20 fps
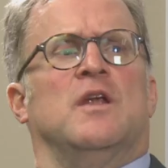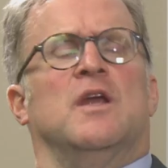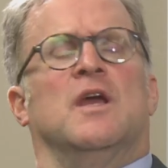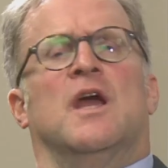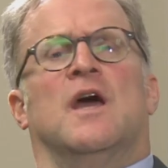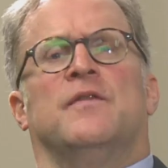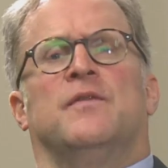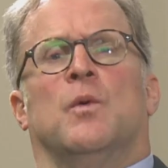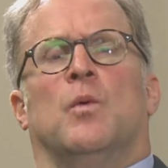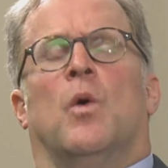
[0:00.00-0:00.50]
you
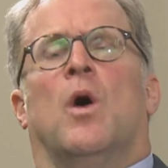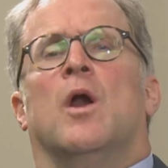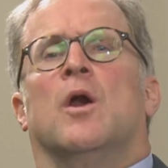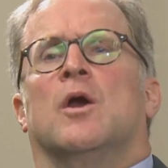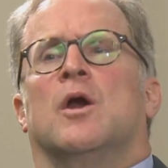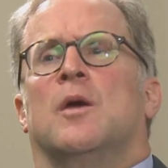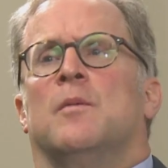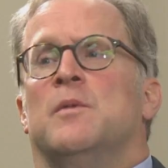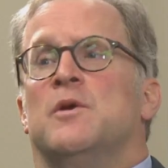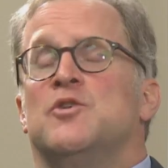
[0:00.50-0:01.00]
got the Water
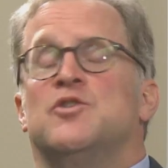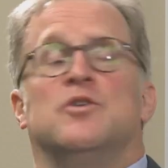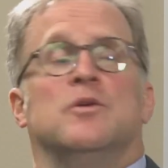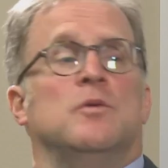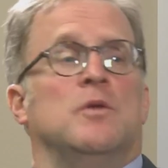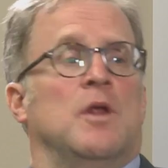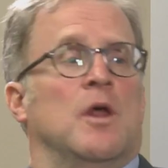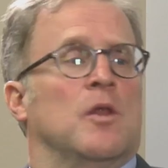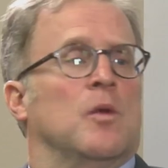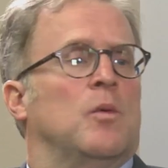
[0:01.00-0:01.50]

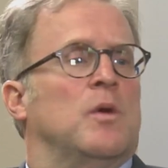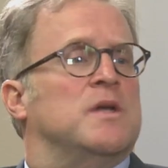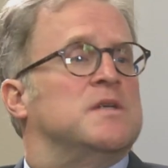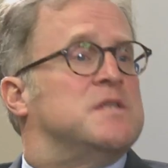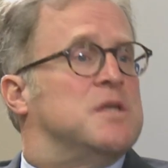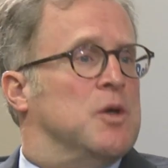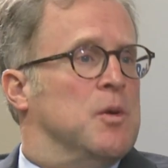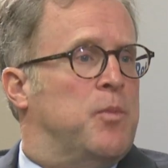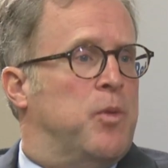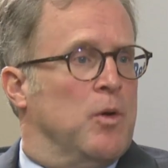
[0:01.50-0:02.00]
Commission. The other one is
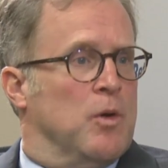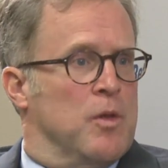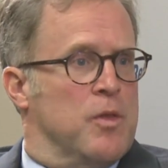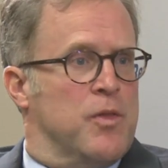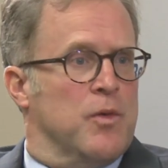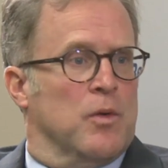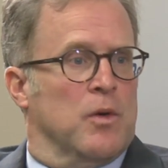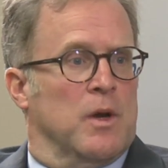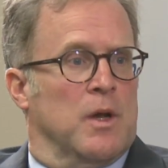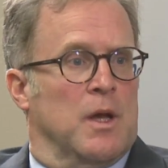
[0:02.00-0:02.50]
the Airport
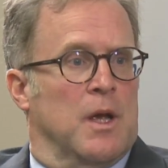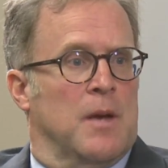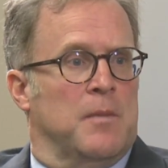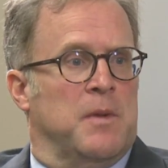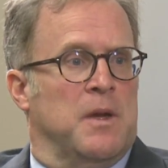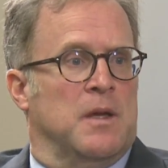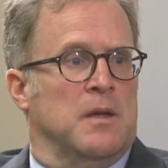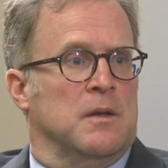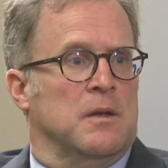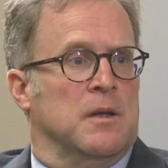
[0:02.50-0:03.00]
Authority. I
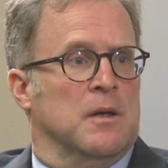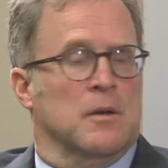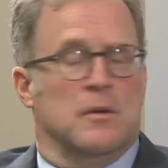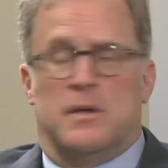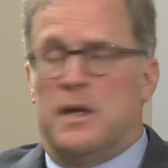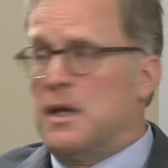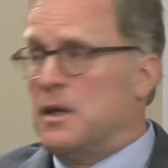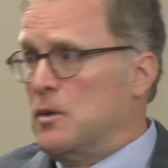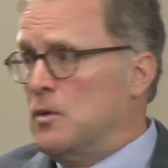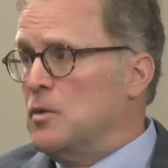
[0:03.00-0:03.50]
mean,
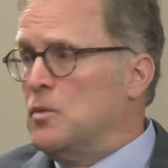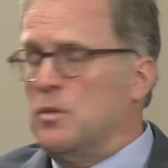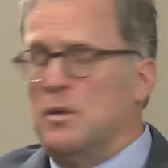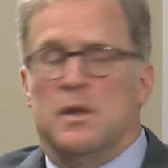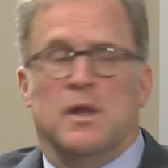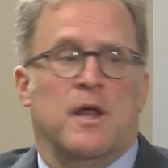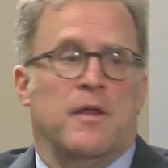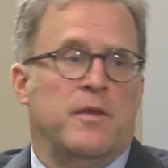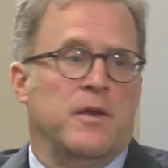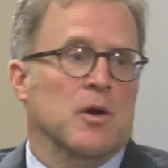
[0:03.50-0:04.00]
Dan Goodwin
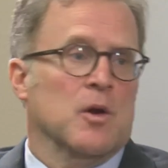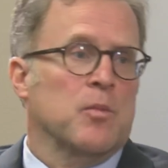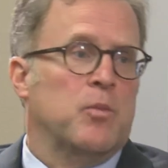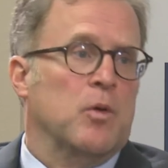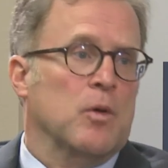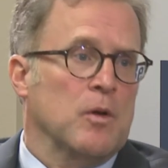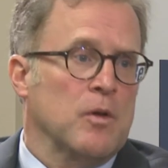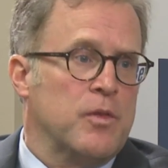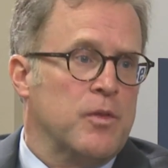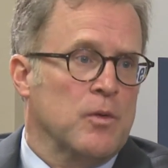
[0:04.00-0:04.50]
led the
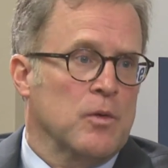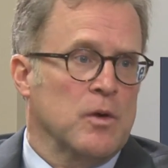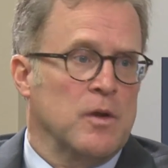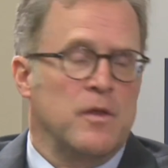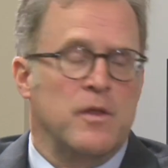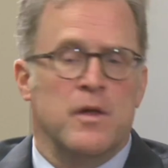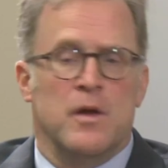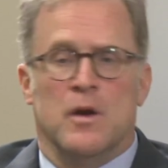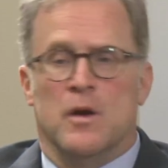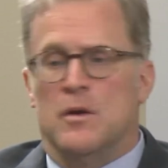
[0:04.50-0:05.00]
Airport Authority
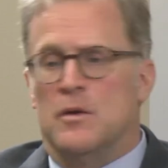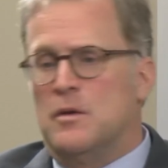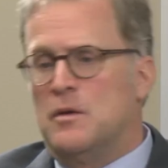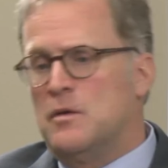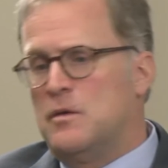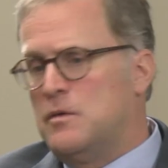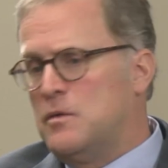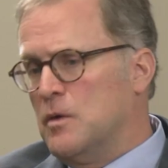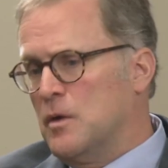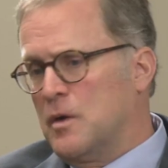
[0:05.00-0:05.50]
there,
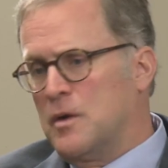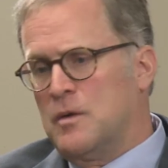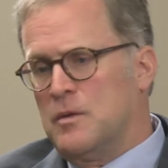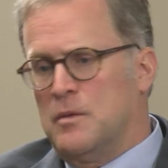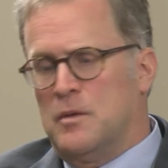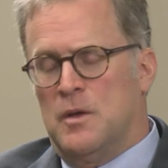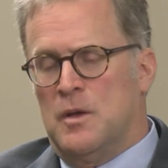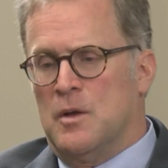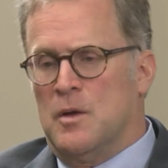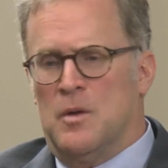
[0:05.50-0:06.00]
took
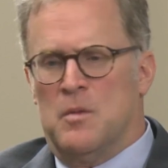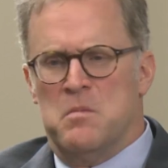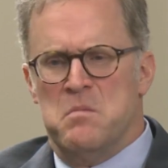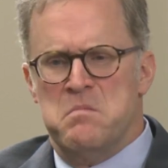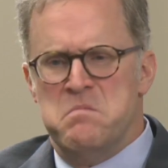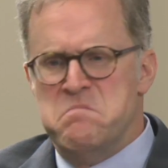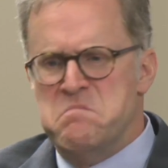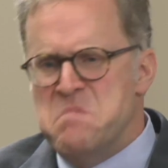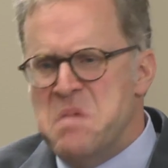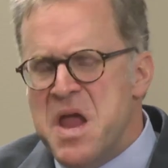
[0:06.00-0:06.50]

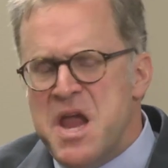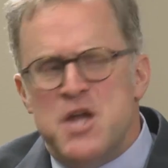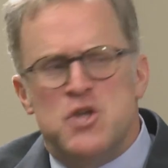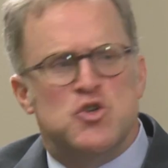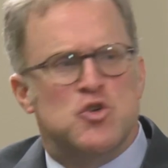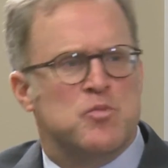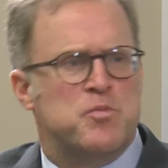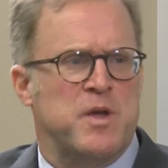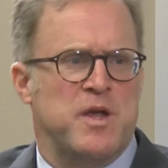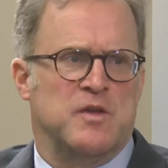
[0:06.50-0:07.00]

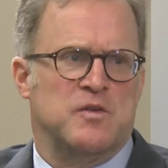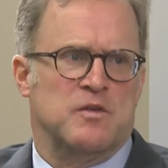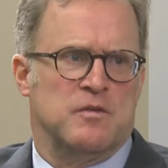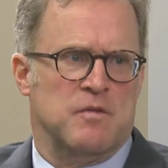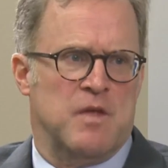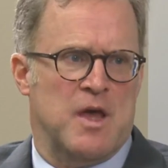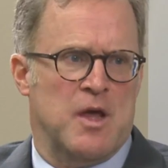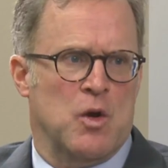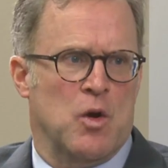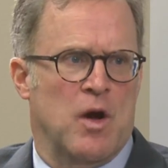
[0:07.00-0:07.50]
major piece of
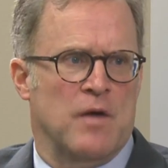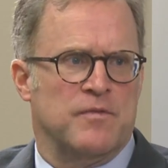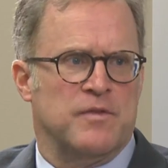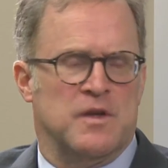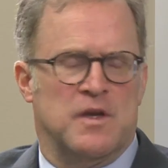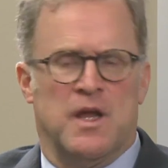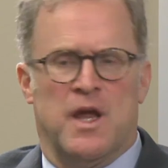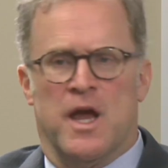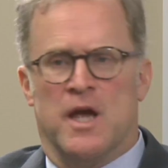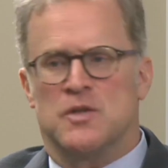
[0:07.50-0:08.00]
that off the
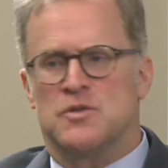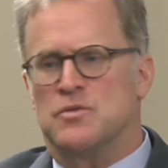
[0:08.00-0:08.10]
tax